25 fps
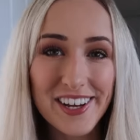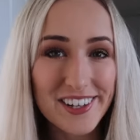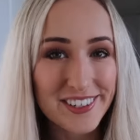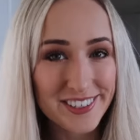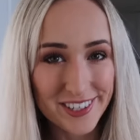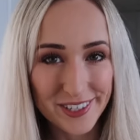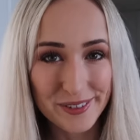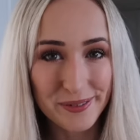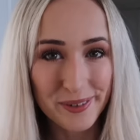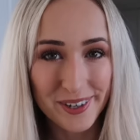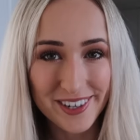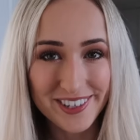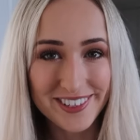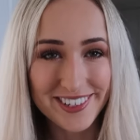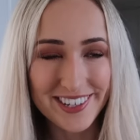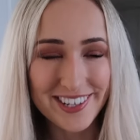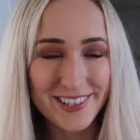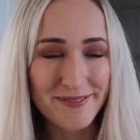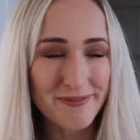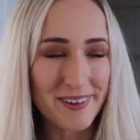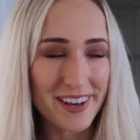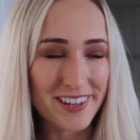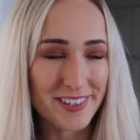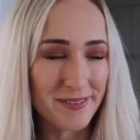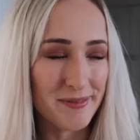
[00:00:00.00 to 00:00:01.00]
Just watch this
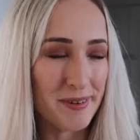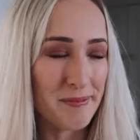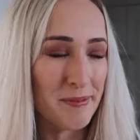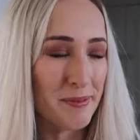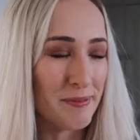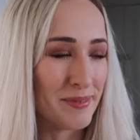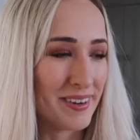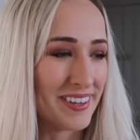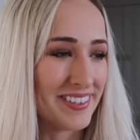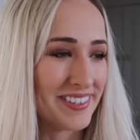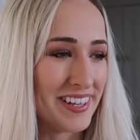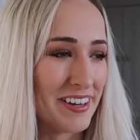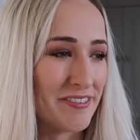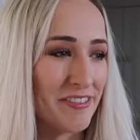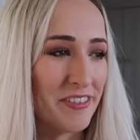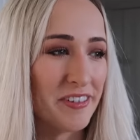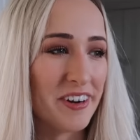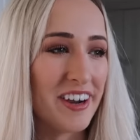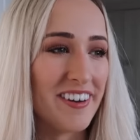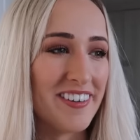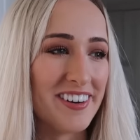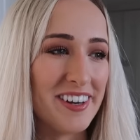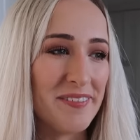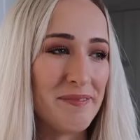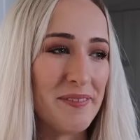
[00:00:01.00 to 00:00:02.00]
space, there'll be pumpkins
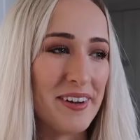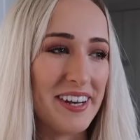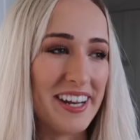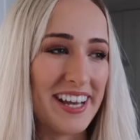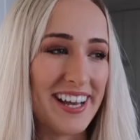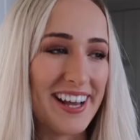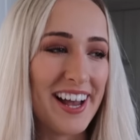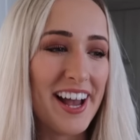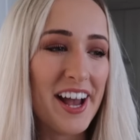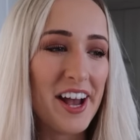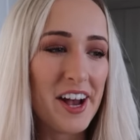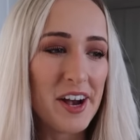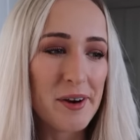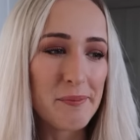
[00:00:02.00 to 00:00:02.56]
everywhere in a minute.